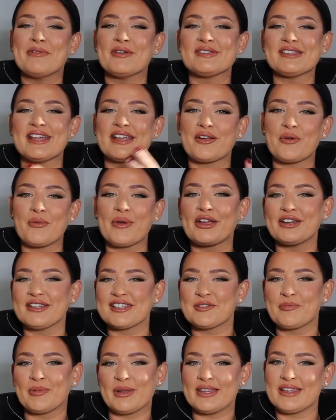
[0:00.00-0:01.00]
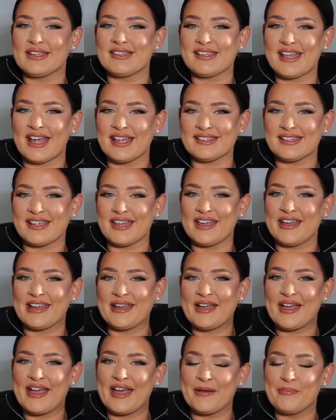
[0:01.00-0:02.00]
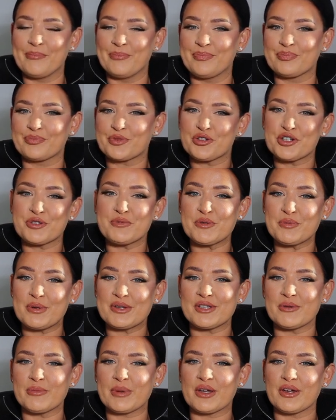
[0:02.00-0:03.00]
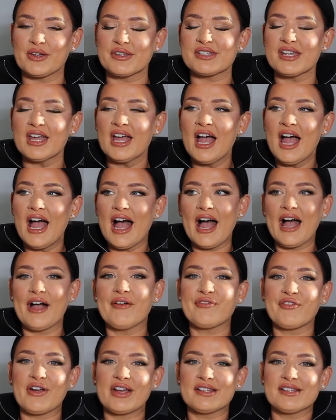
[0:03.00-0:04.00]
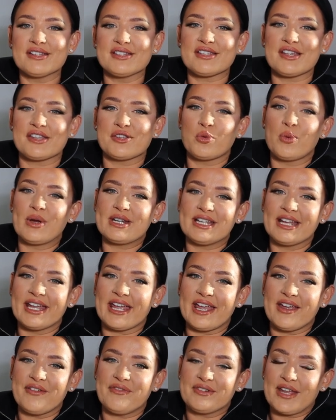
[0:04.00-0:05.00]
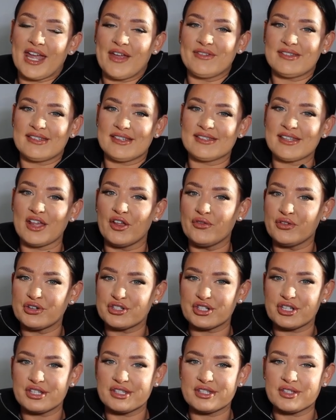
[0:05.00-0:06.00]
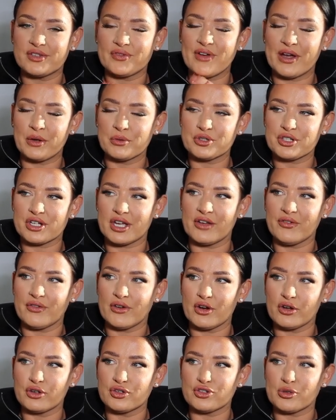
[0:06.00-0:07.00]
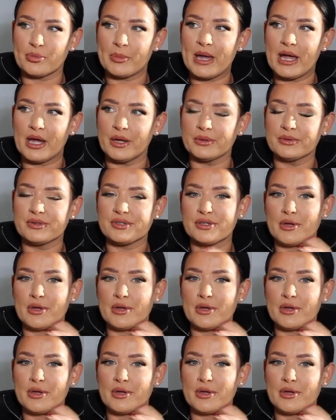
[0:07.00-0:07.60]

I was like, we're going to split this as a Christmas present because our friends, as a wedding gift, gave us a Selfridges voucher for £100.